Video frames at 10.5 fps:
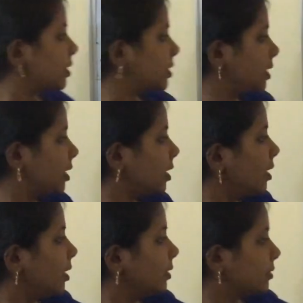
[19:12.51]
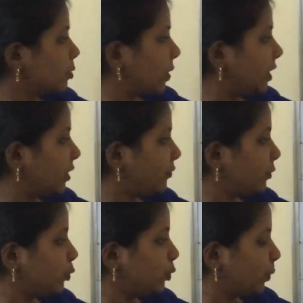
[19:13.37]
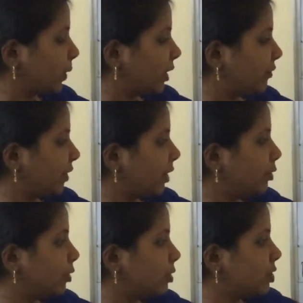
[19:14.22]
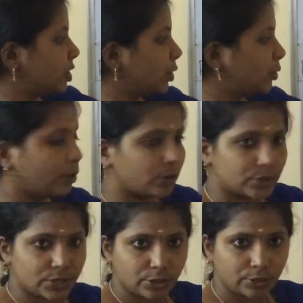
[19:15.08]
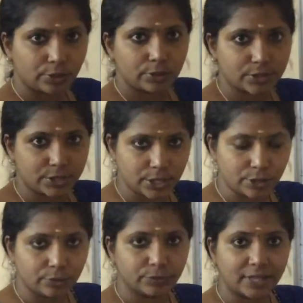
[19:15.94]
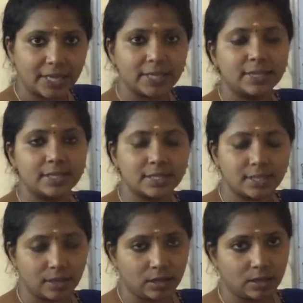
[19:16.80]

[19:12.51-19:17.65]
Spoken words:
See, 225.0.0.0, then this